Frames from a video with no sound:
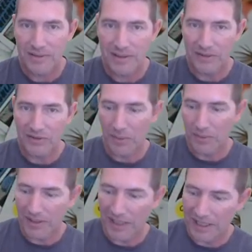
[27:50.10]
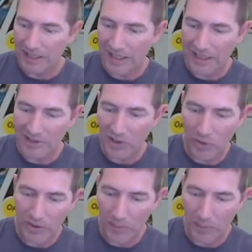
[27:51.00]
There's number to 99. That's the only
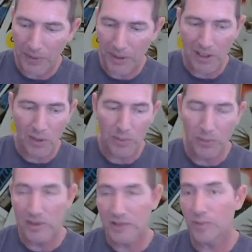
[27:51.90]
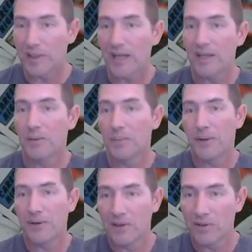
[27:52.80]
number parallel we pulled. At least we got a number
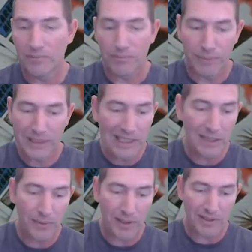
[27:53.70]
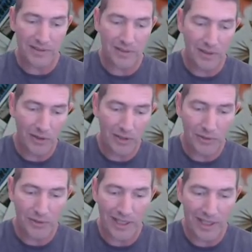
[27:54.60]
parallel. Panini prizes. Hard to do
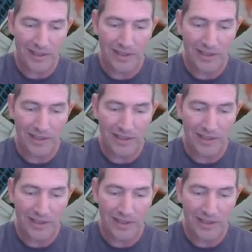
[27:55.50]
that.